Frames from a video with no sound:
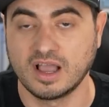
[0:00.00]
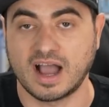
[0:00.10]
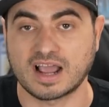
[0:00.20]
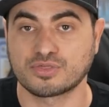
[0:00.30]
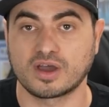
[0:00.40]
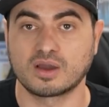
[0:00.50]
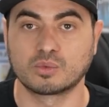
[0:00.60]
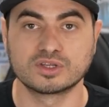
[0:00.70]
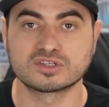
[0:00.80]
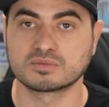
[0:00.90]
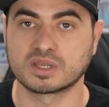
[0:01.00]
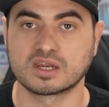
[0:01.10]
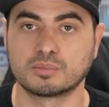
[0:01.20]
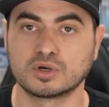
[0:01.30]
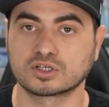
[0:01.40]
I thought when you
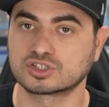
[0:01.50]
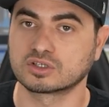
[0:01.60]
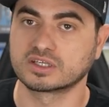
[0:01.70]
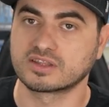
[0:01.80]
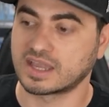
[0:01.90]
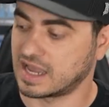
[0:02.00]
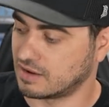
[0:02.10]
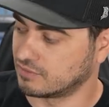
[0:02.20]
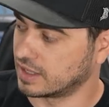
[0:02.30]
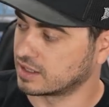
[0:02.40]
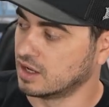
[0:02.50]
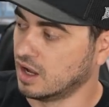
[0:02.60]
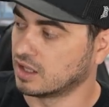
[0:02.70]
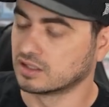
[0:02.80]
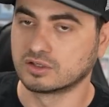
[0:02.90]
submitted a book, surely they have like
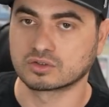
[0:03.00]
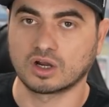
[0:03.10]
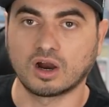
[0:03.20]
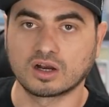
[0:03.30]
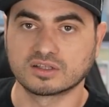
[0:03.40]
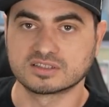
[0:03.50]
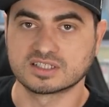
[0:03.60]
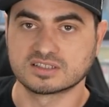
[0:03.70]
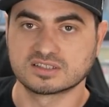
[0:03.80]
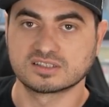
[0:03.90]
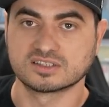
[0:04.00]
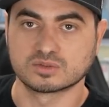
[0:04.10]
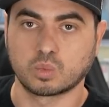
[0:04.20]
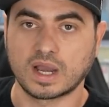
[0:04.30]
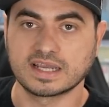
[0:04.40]
a little card that says this is
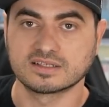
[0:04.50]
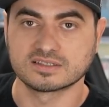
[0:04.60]
white,